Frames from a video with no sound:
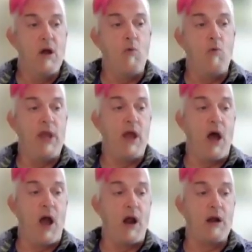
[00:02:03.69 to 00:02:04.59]
we
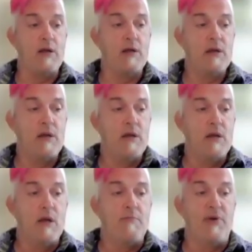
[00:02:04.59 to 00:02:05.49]
are
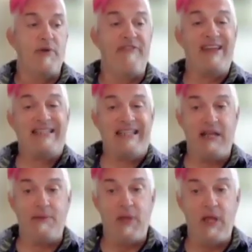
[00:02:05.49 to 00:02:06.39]

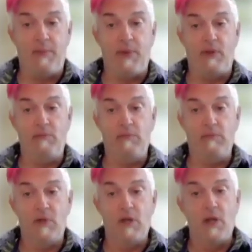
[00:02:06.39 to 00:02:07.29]
preventing people,
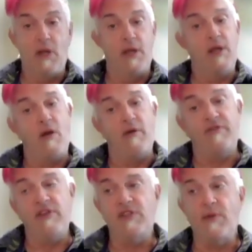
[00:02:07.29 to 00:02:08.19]

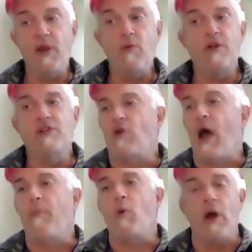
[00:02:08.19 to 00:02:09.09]
if somebody were to
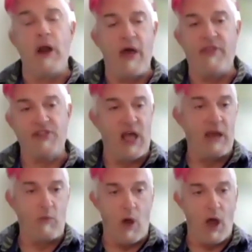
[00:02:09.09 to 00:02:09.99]
drop one on the
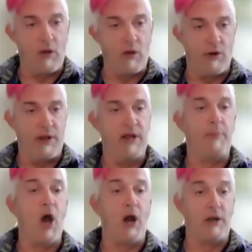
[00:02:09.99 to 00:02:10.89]
sidewalk or in a
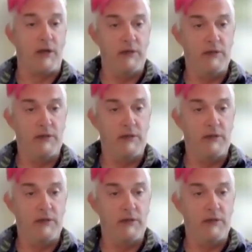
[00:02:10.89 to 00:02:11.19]
park,